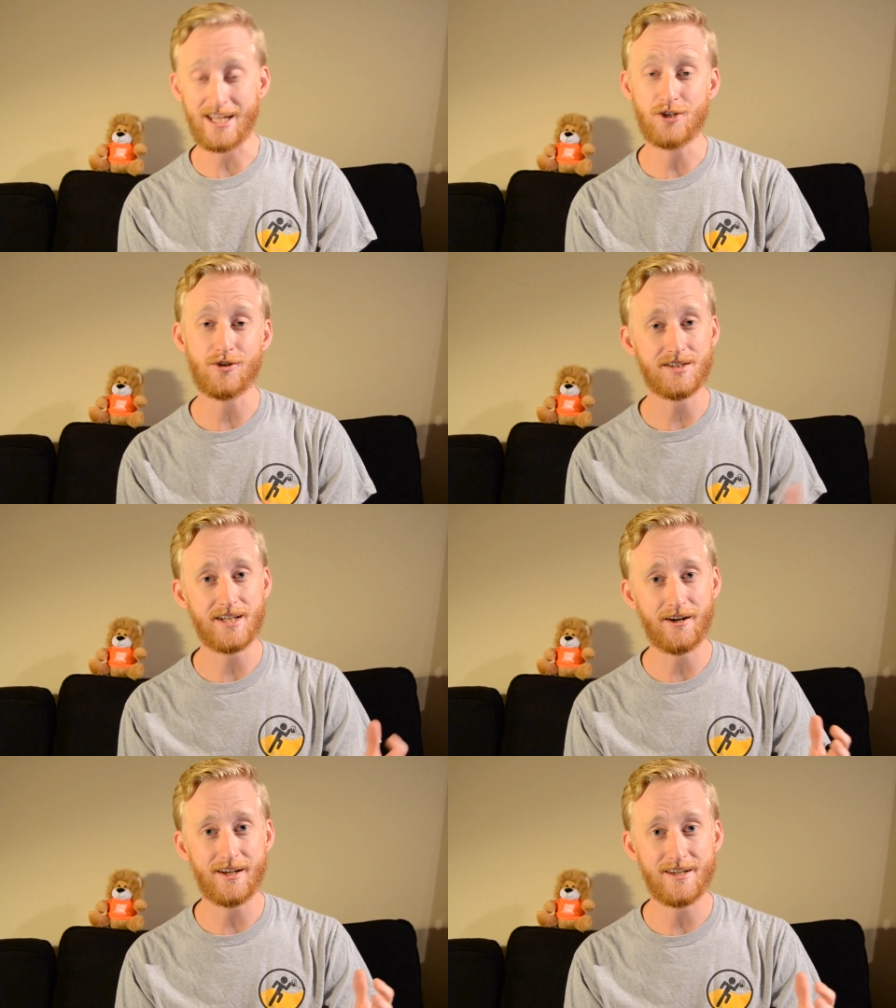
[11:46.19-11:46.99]
interest
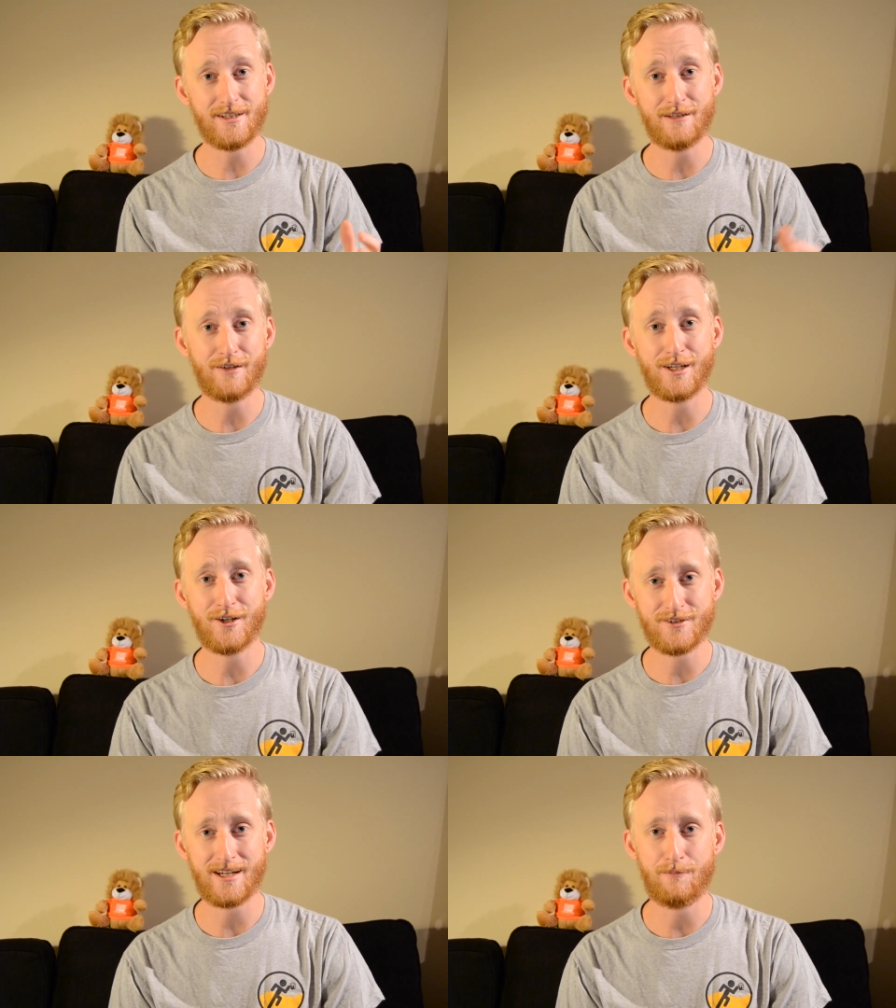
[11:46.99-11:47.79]
there is in the
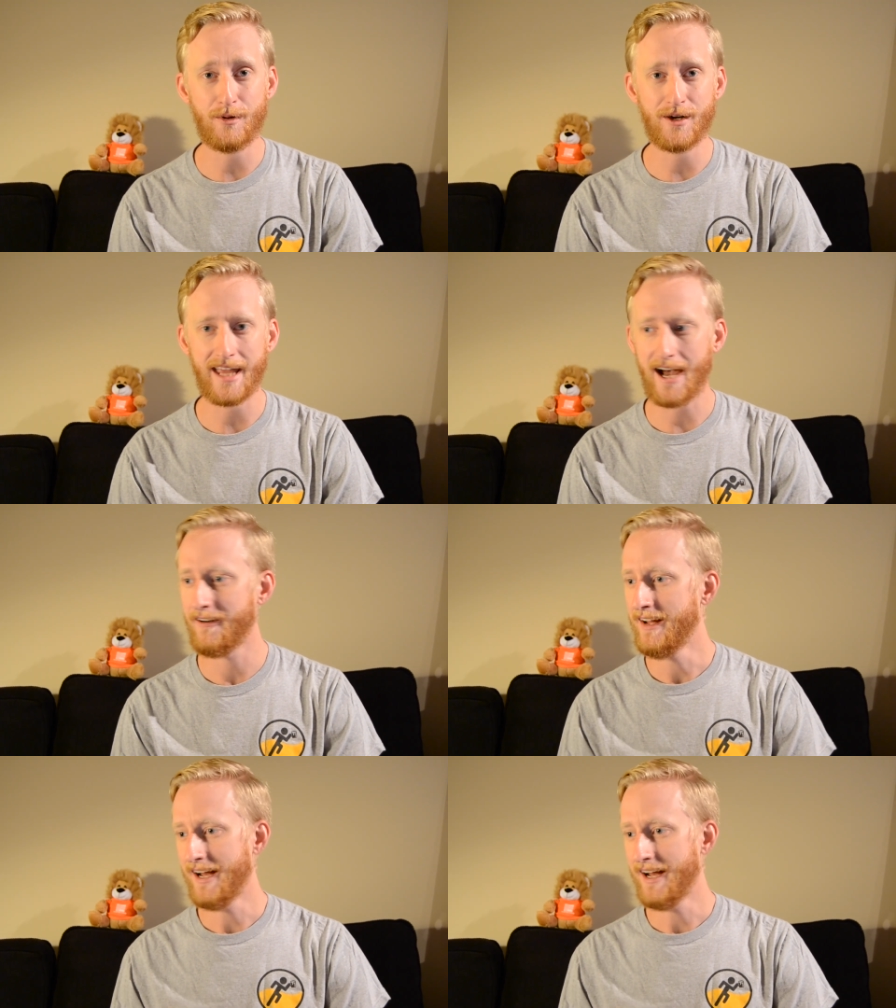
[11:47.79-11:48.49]
videos that I'm putting out.